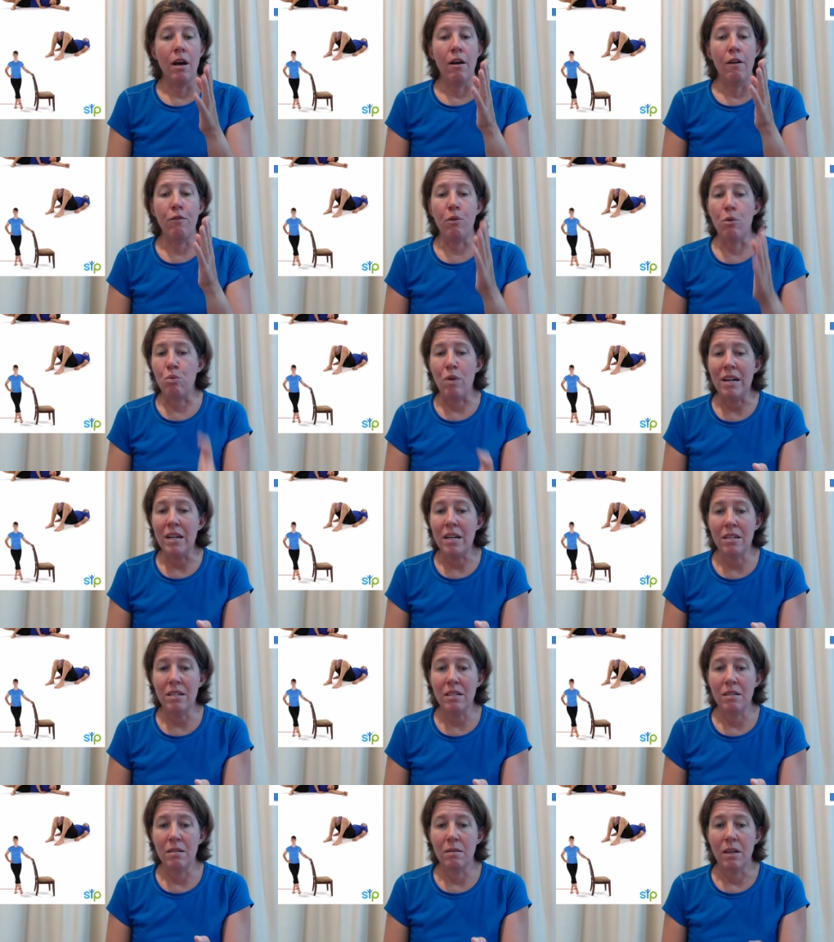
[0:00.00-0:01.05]
For
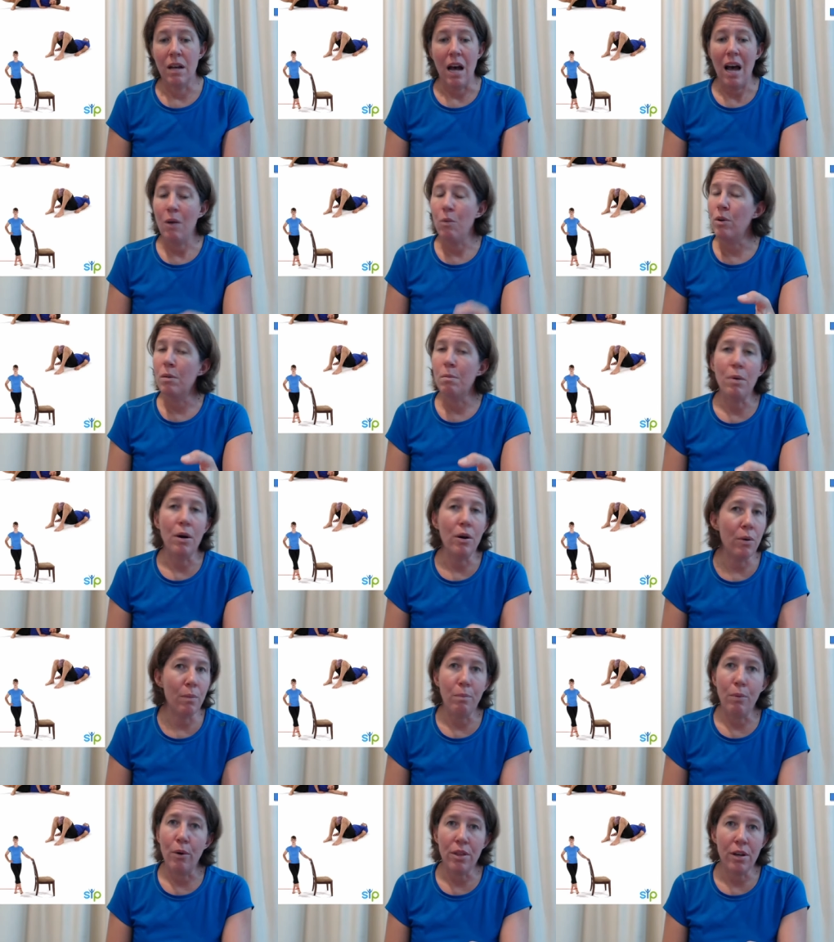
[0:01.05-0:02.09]
runners, I wouldn't
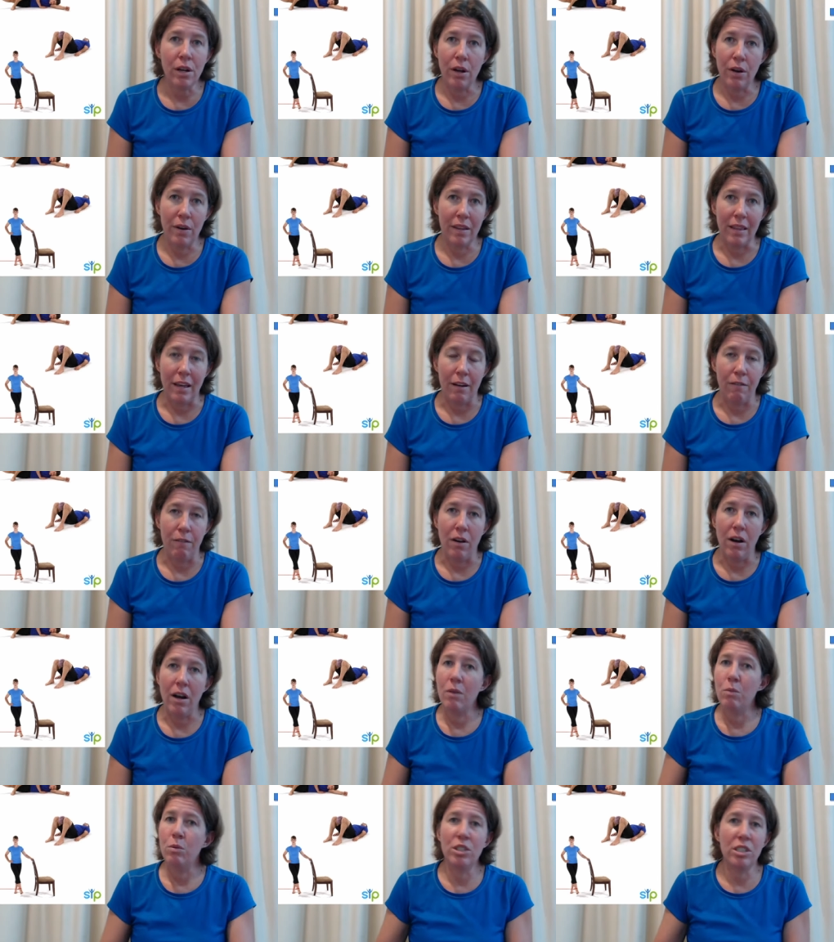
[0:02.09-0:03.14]
bother going that far.
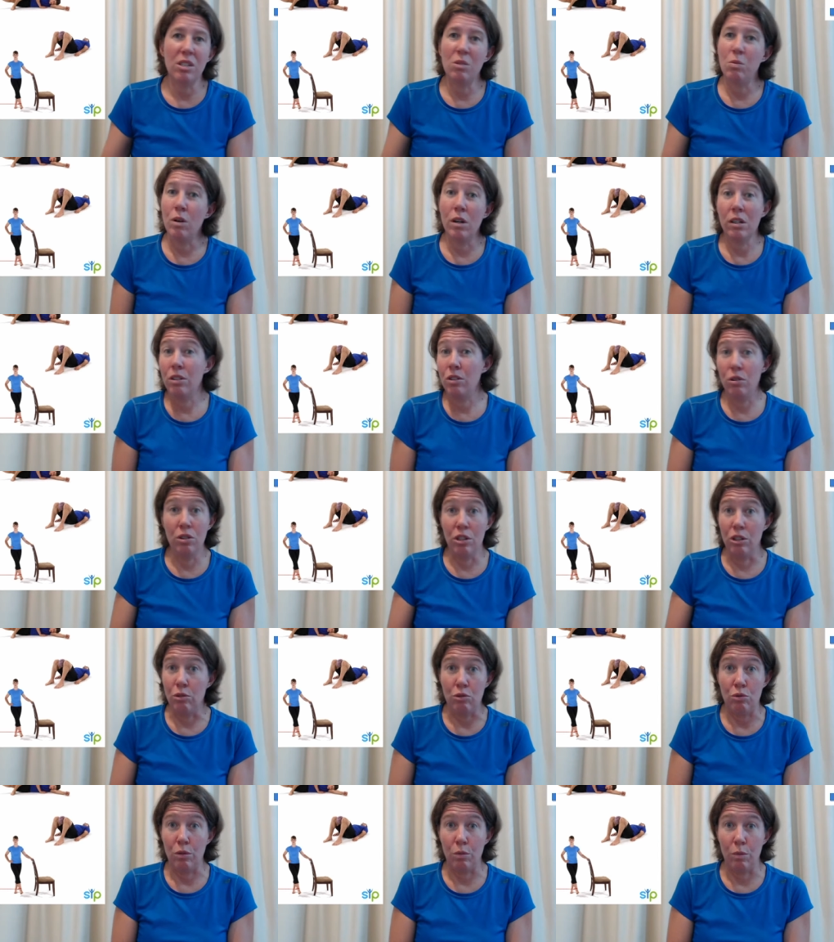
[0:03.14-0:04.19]
I would just work to
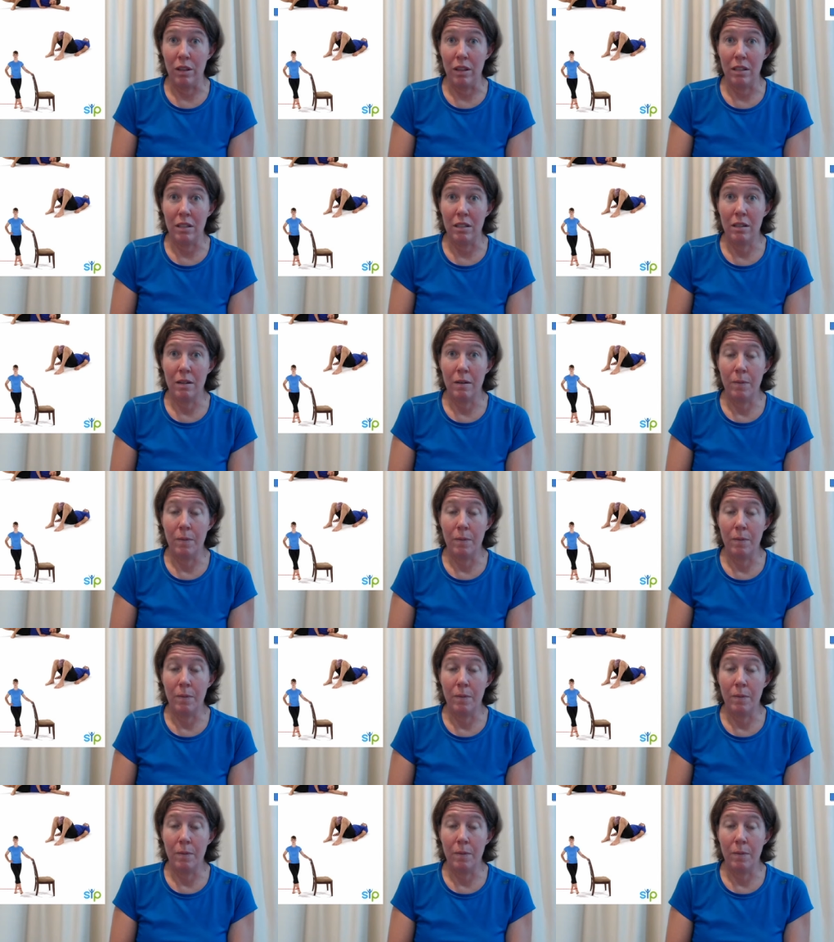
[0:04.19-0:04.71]
neutral with it.